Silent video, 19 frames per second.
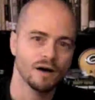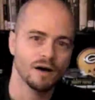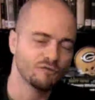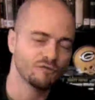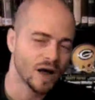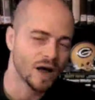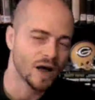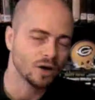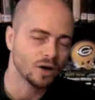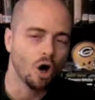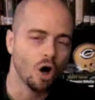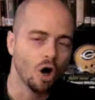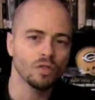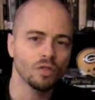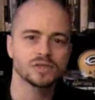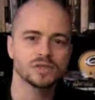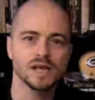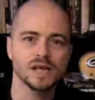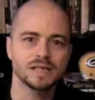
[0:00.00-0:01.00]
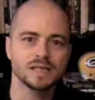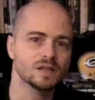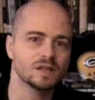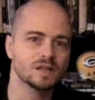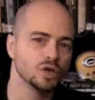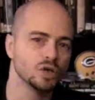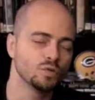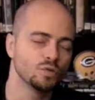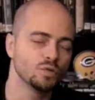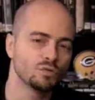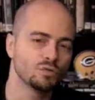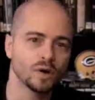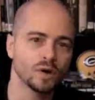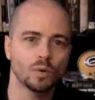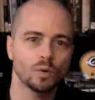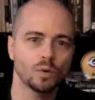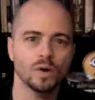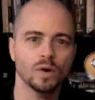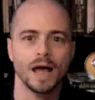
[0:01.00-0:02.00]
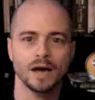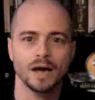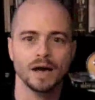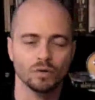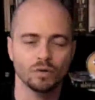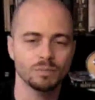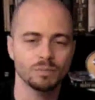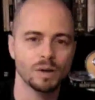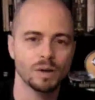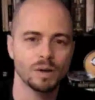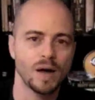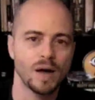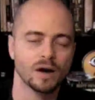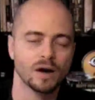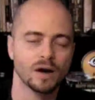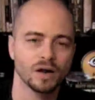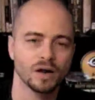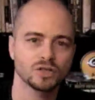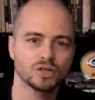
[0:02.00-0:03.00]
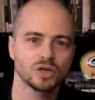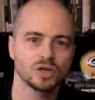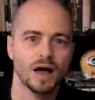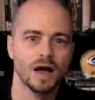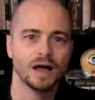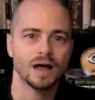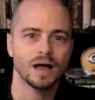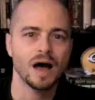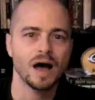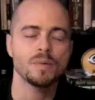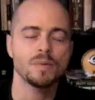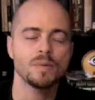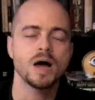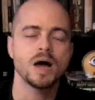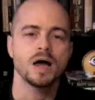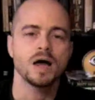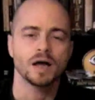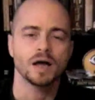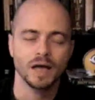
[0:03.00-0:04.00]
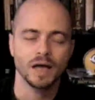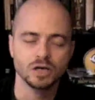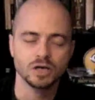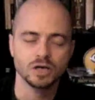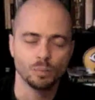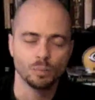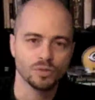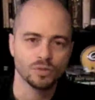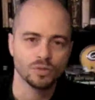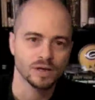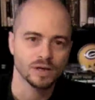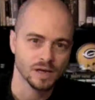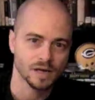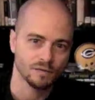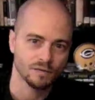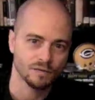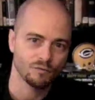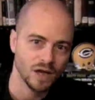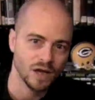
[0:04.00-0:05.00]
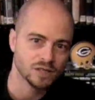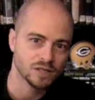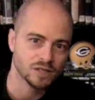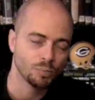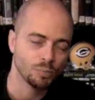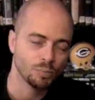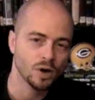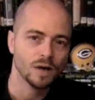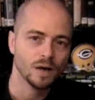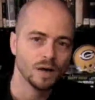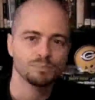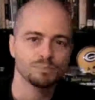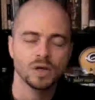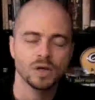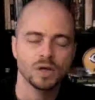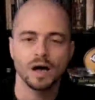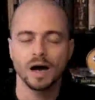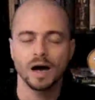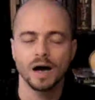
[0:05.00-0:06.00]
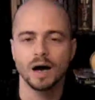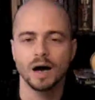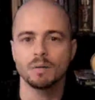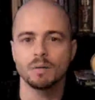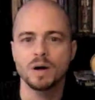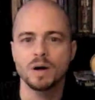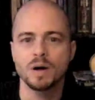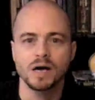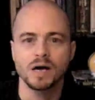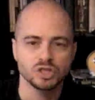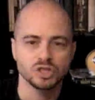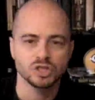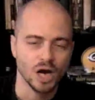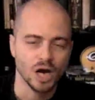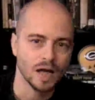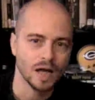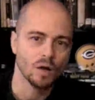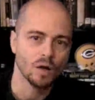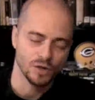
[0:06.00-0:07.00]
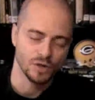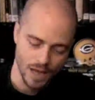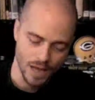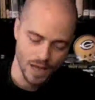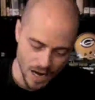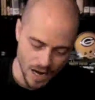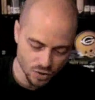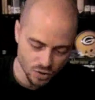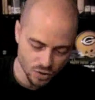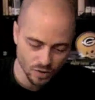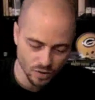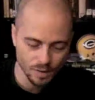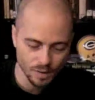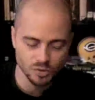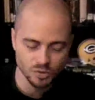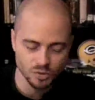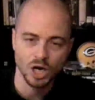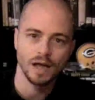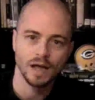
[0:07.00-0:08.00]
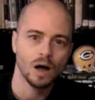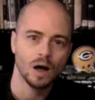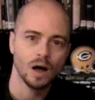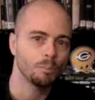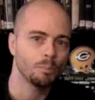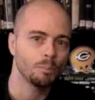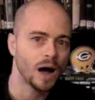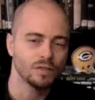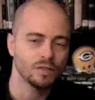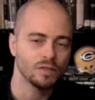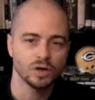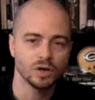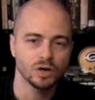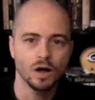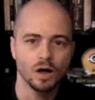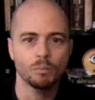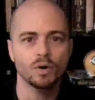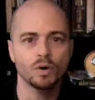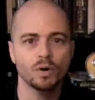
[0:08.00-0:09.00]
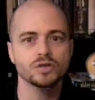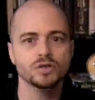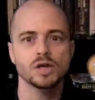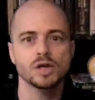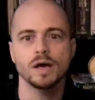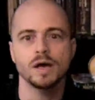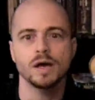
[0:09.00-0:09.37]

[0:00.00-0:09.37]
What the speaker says: find all the sites that you frequent at GreenBayPackerNation.com. Catch up with us on Facebook. Check out the Atrium. Check out By the Numbers.